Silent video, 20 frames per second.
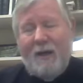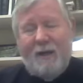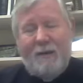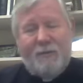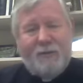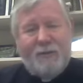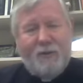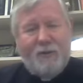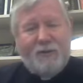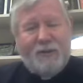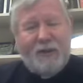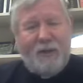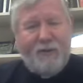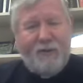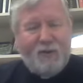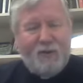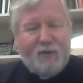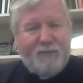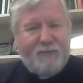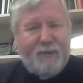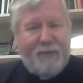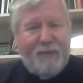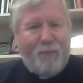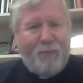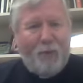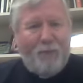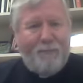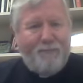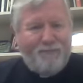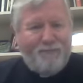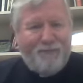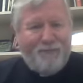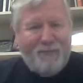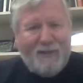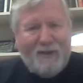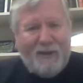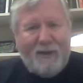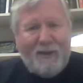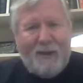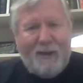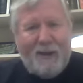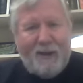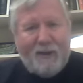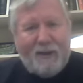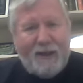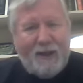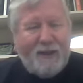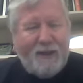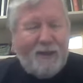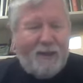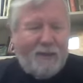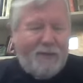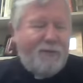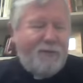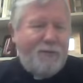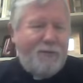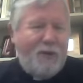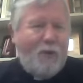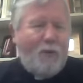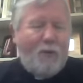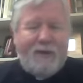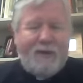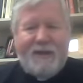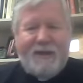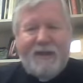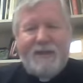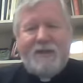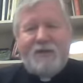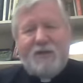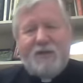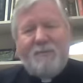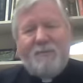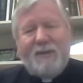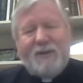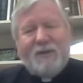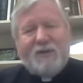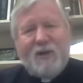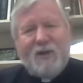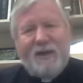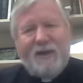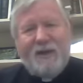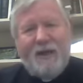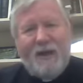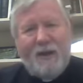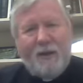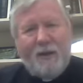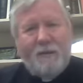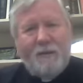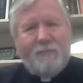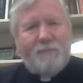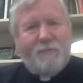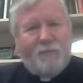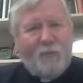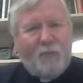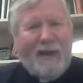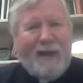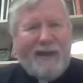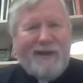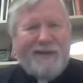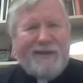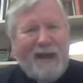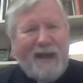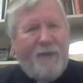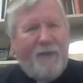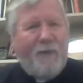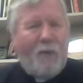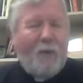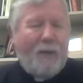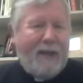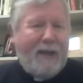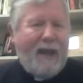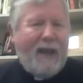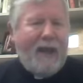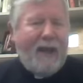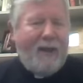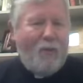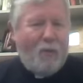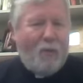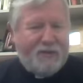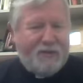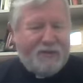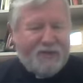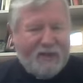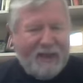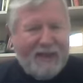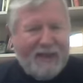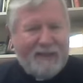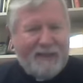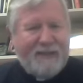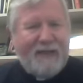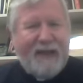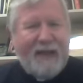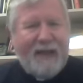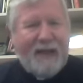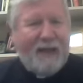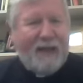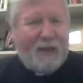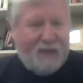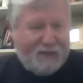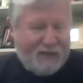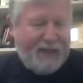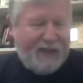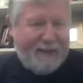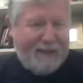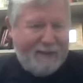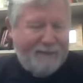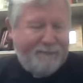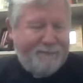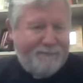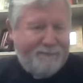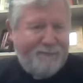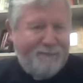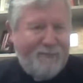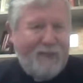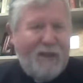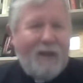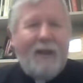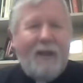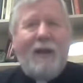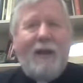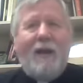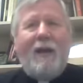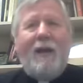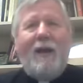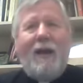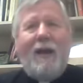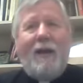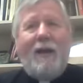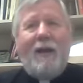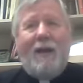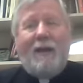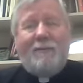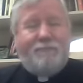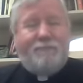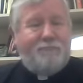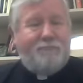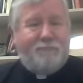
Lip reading: you tell those people, okay, you know what needs to be said here. Write it down the way I would say it, and I'll sign it.